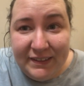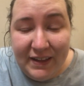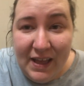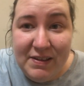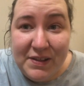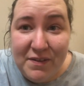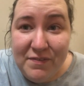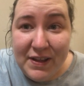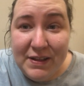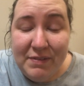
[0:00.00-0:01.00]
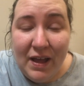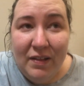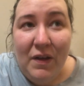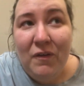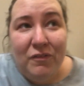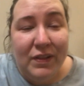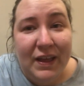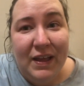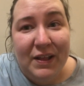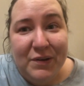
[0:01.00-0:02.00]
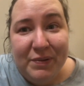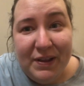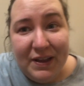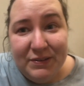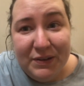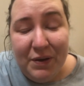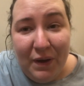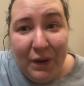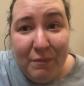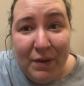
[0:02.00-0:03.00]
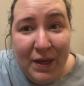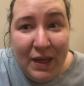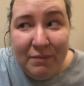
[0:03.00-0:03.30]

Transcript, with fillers: So yeah, I can go feeding now hopefully in a couple of days we can go home